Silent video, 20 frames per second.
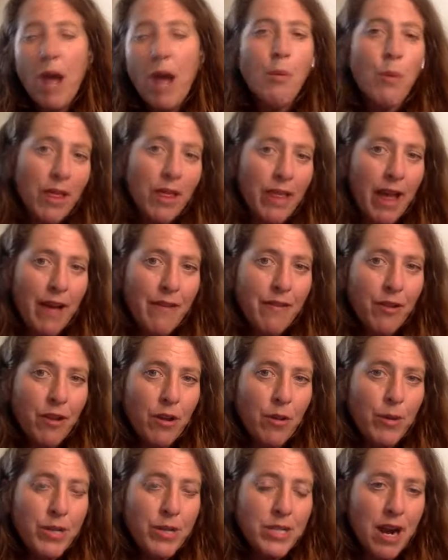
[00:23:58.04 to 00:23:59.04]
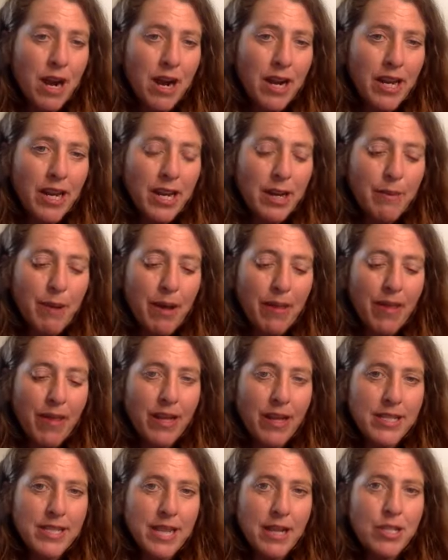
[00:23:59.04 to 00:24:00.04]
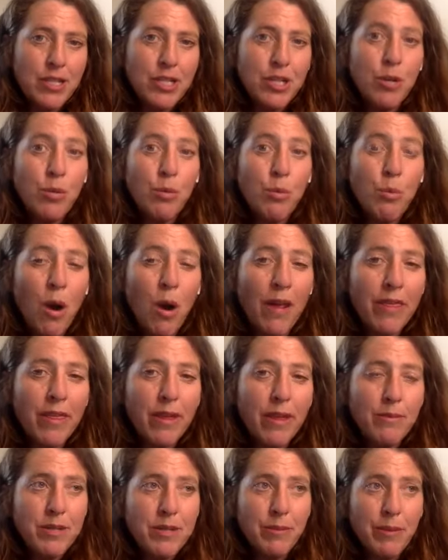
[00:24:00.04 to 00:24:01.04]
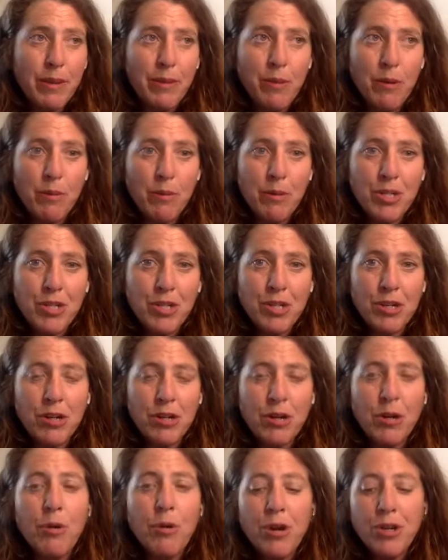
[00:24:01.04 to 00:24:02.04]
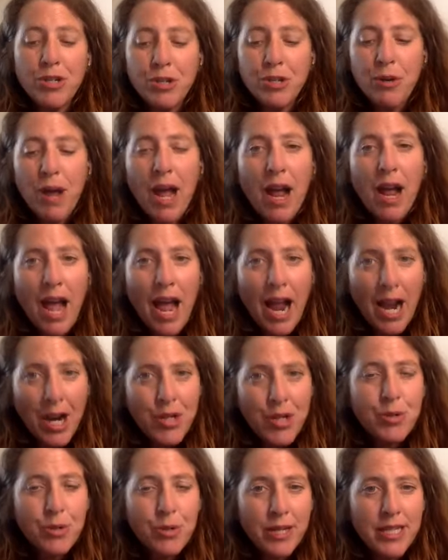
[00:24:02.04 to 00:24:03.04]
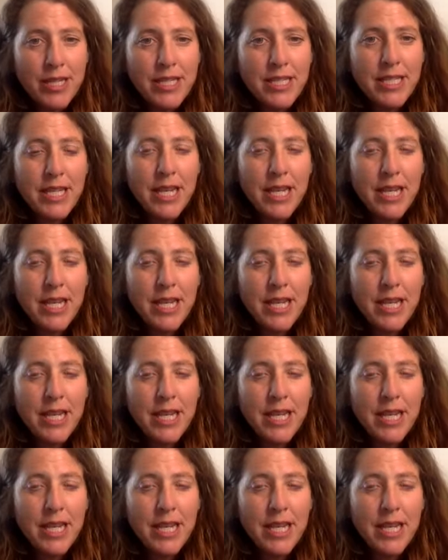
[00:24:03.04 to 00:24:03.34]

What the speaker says: at what level are we talking about that? Is that, do you want them to be more mature, or do you actually